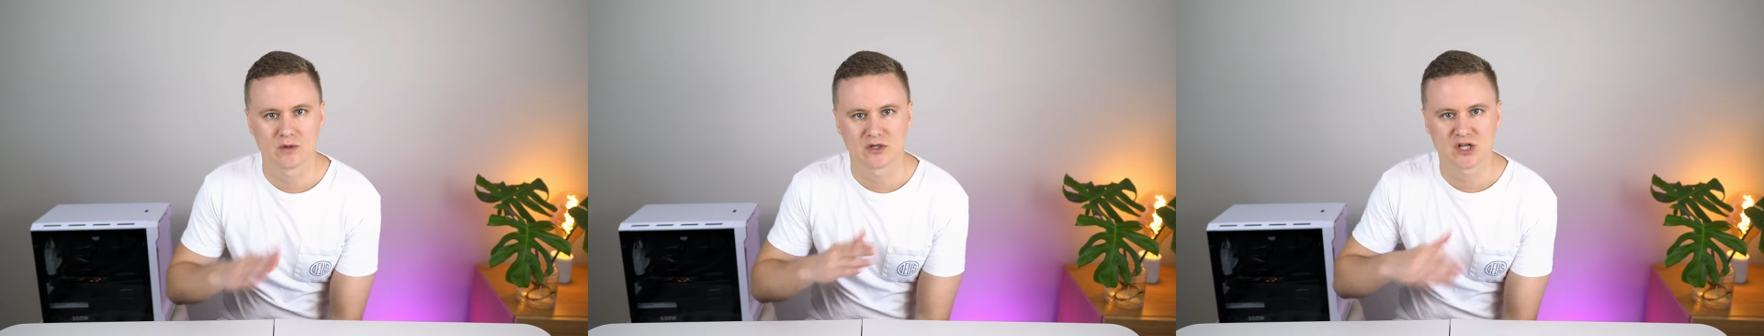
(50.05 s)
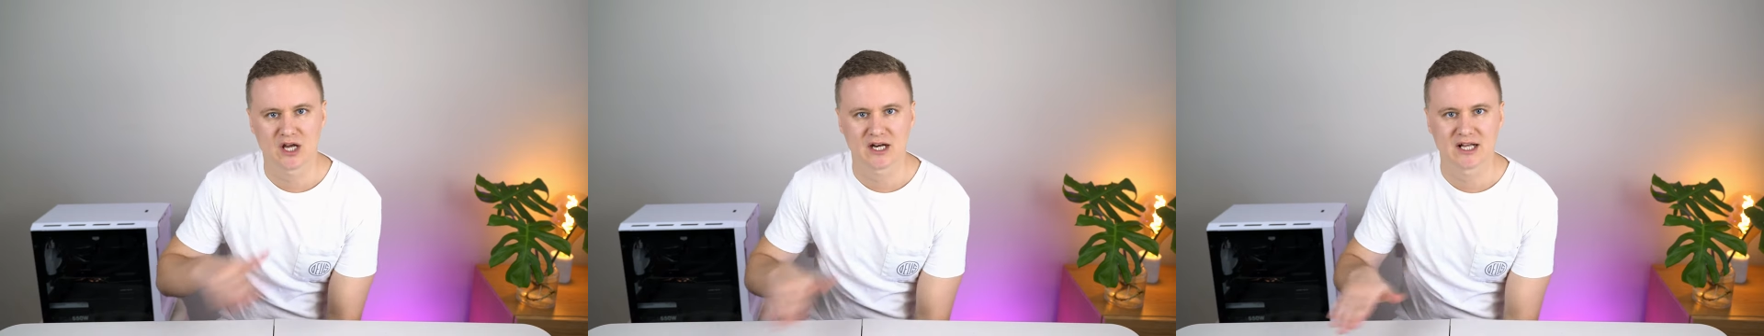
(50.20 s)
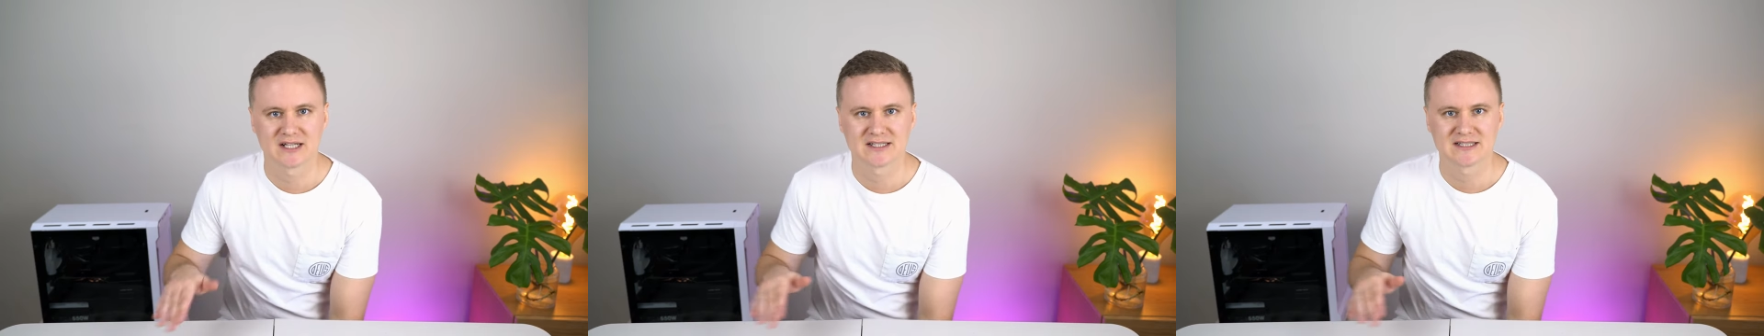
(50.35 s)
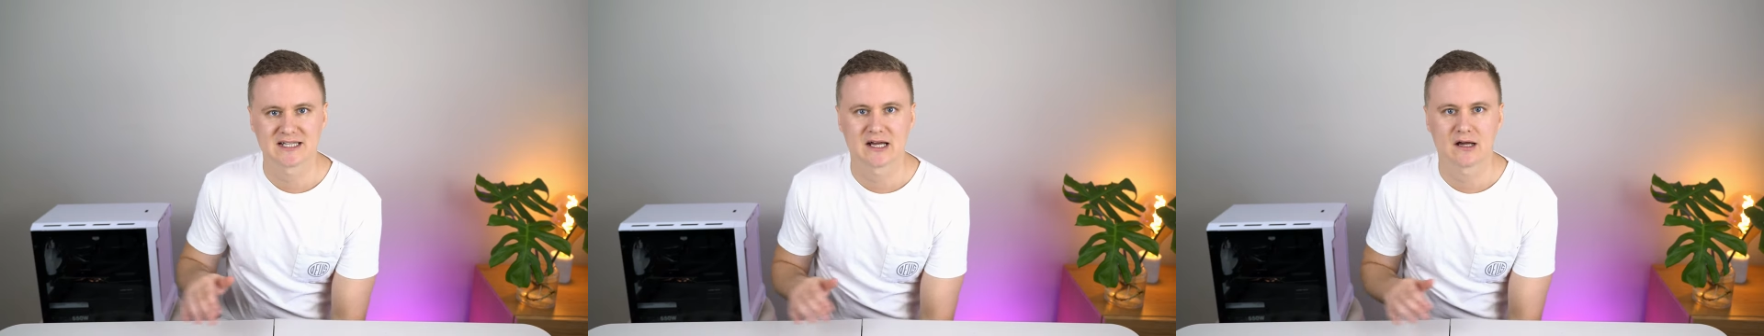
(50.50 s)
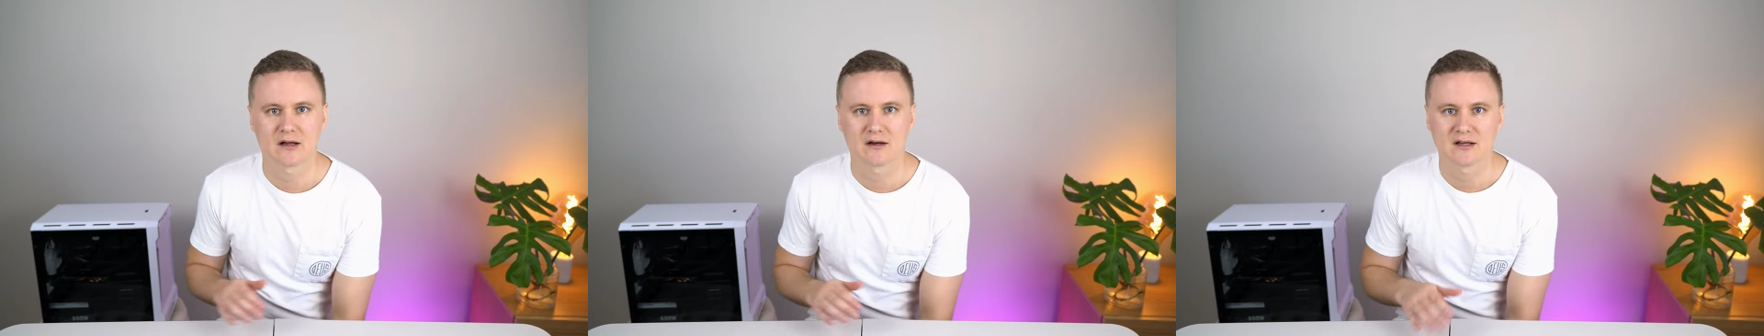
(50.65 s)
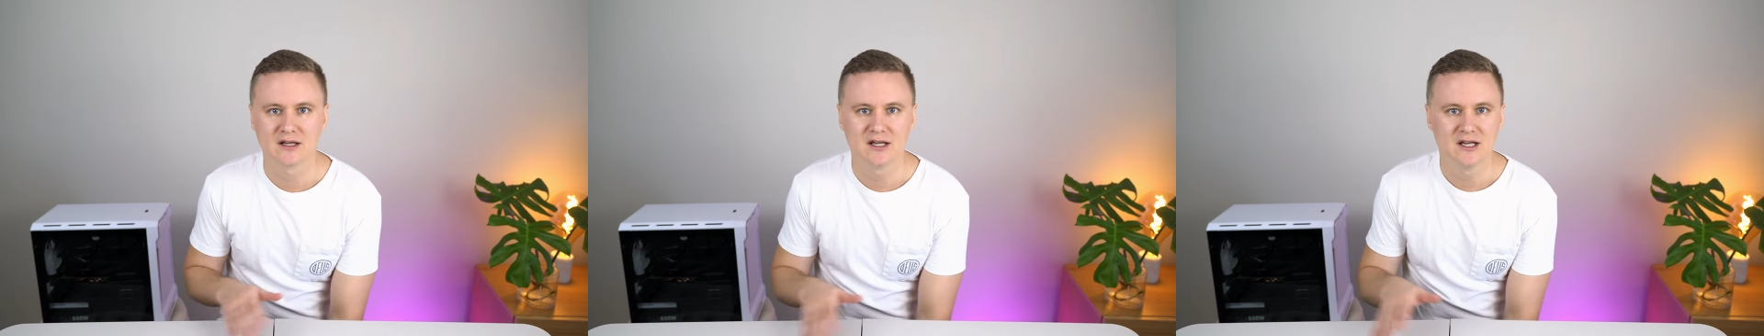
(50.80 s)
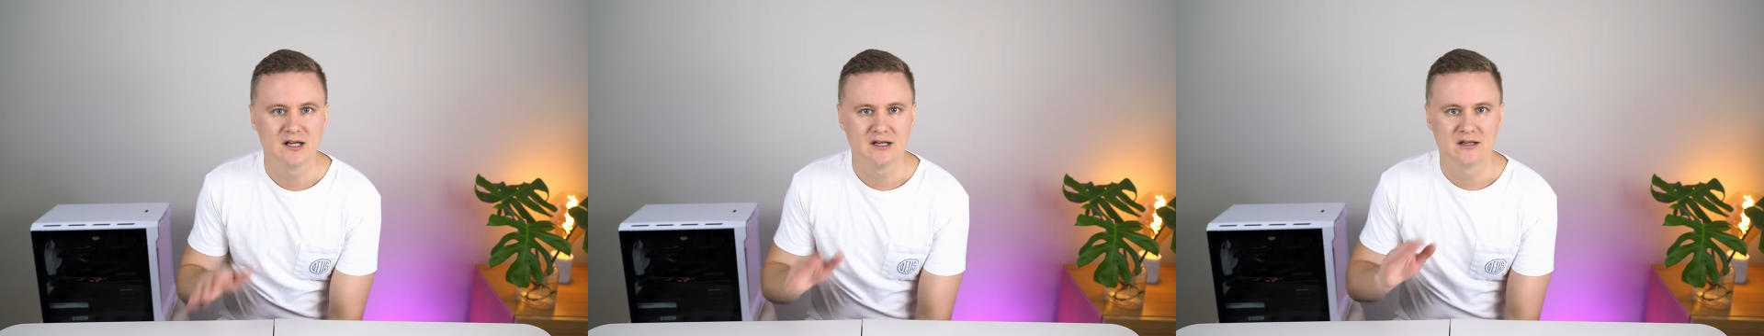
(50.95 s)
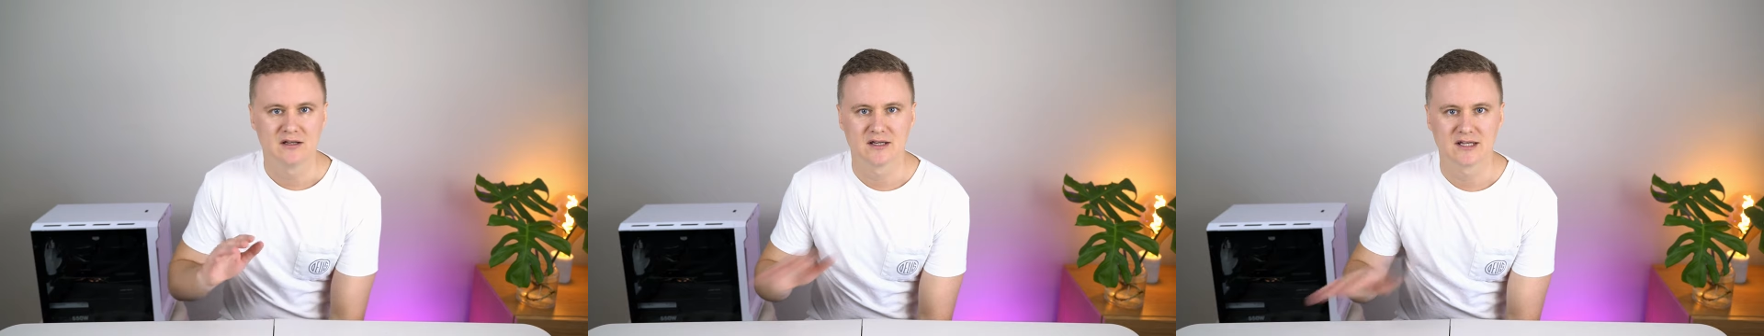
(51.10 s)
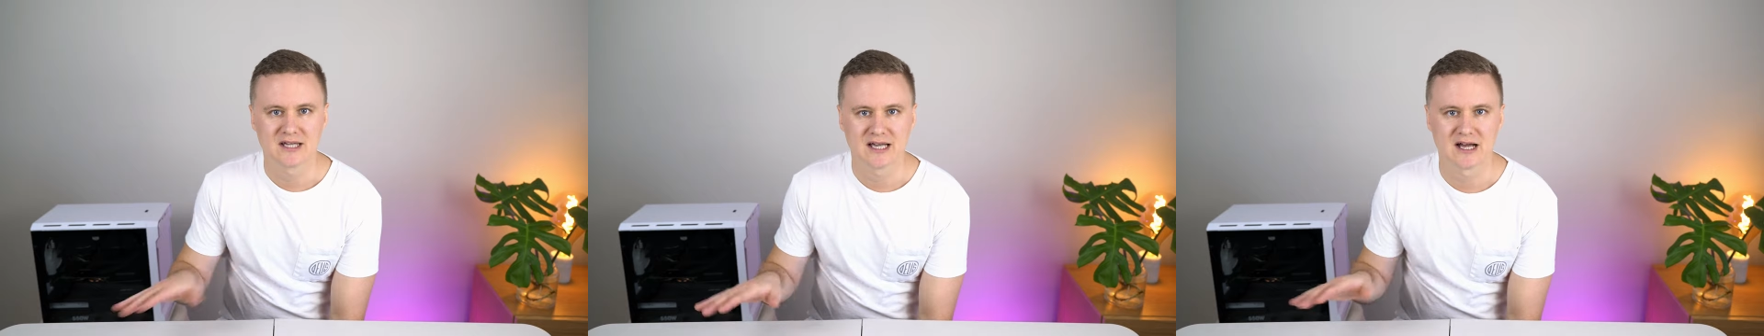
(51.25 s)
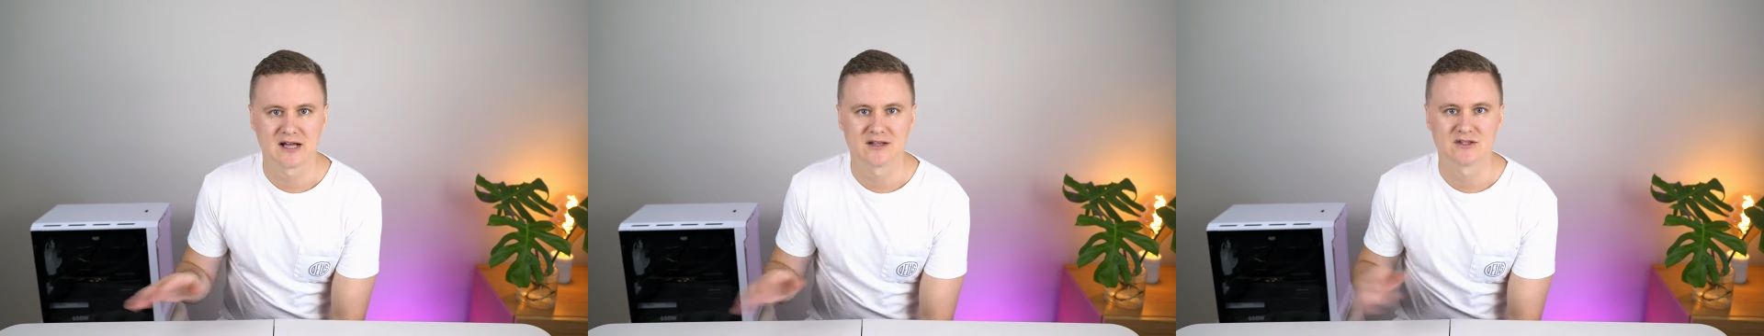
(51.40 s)
we're shutting it down. You
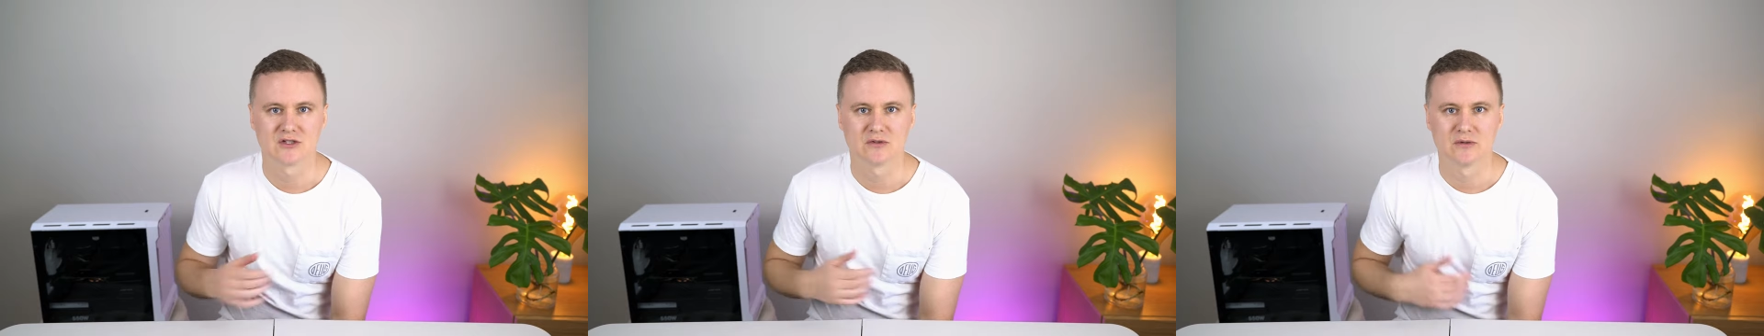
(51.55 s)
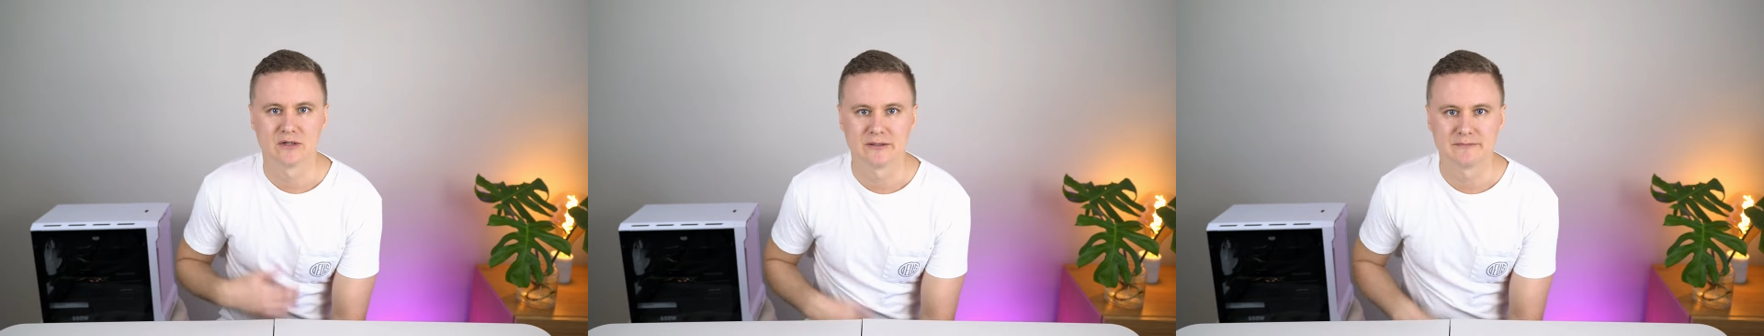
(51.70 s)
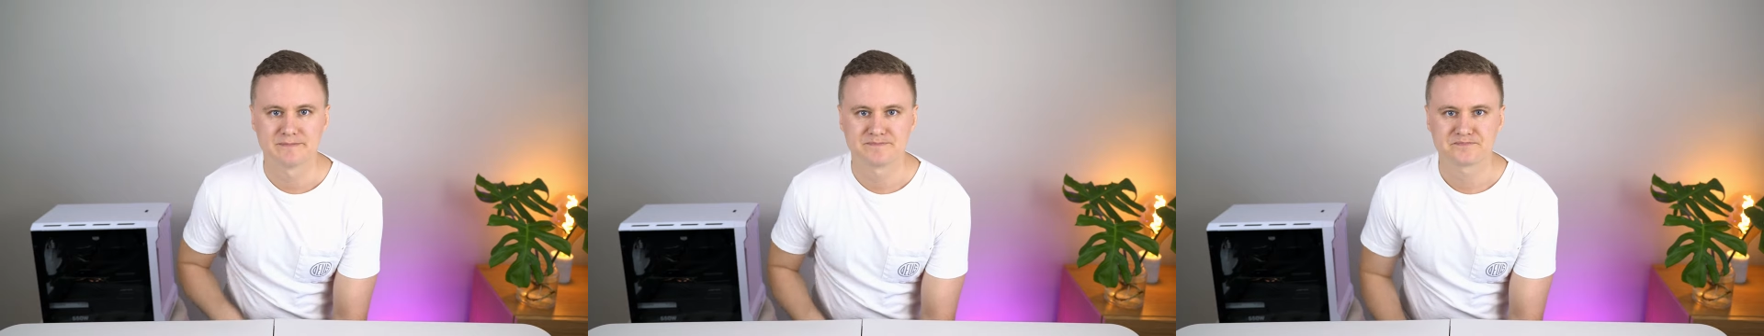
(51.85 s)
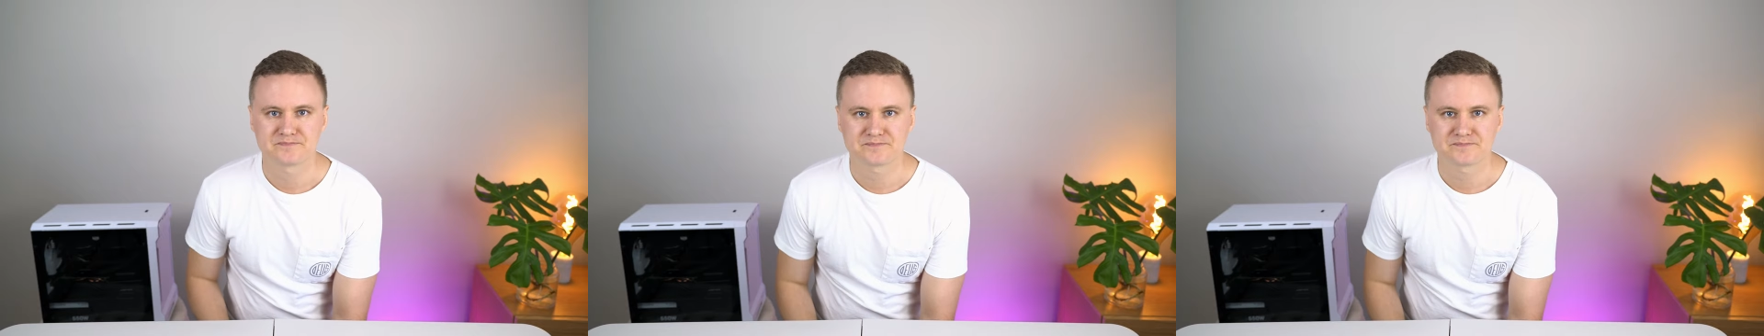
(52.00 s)
can't do it.